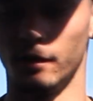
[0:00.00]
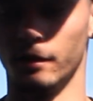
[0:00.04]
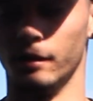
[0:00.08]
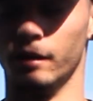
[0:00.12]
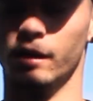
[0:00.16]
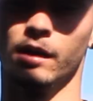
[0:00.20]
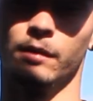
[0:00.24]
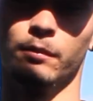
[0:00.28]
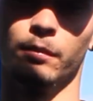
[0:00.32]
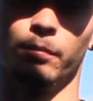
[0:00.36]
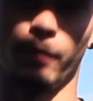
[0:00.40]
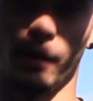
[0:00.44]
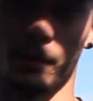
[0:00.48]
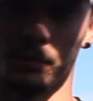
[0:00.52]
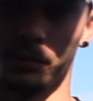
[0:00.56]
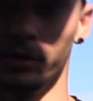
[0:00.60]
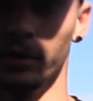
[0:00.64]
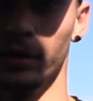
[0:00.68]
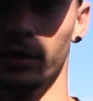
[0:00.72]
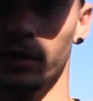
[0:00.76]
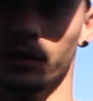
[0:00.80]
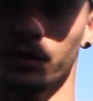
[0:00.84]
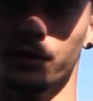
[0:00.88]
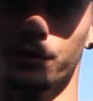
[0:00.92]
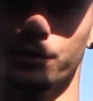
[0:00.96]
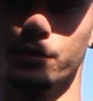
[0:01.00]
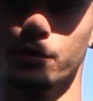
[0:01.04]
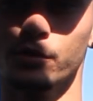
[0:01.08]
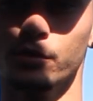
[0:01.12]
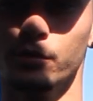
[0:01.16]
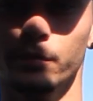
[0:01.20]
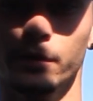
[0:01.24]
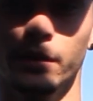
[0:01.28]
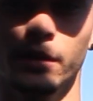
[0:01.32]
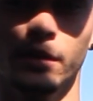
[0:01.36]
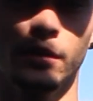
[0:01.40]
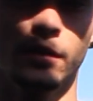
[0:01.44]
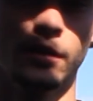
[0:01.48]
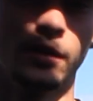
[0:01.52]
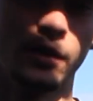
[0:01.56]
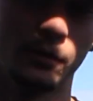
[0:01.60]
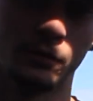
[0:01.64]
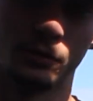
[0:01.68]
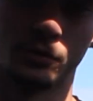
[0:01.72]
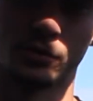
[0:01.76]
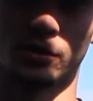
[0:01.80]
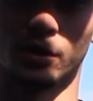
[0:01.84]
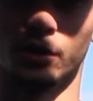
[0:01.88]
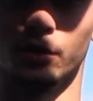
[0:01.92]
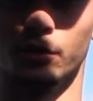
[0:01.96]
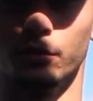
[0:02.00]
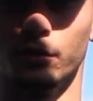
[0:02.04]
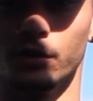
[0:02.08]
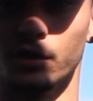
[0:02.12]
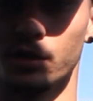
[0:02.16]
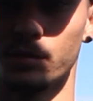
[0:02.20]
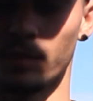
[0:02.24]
Then I'm gonna pop the hood on the Subi, and we'll start doing the